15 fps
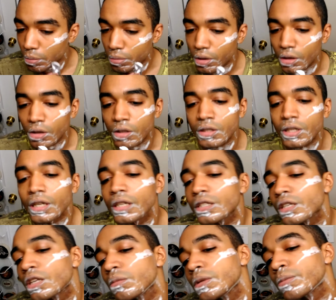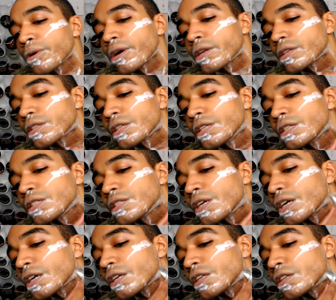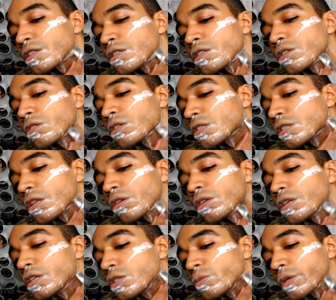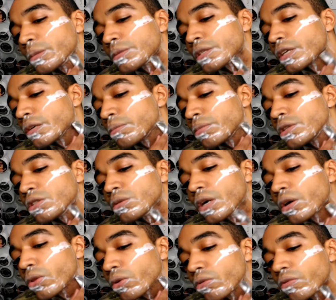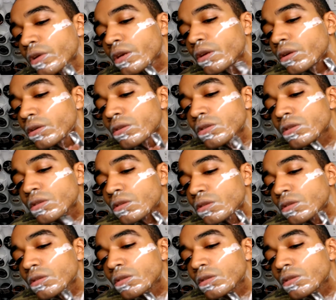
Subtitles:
But it looks like it's going to be products that he's not going to necessarily sell on his website, but to other vendors.